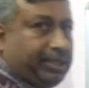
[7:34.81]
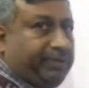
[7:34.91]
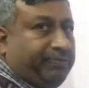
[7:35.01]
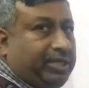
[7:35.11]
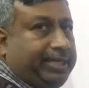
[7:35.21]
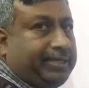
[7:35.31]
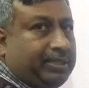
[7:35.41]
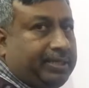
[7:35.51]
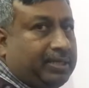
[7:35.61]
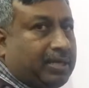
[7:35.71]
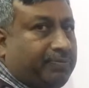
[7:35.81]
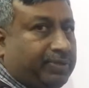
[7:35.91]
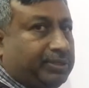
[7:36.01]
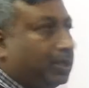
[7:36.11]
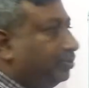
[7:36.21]
in 1 liter there are
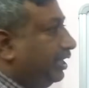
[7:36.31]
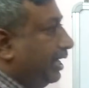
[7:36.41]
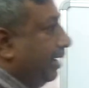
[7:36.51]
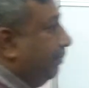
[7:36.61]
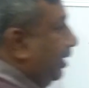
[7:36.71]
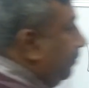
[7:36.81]
1000 ml.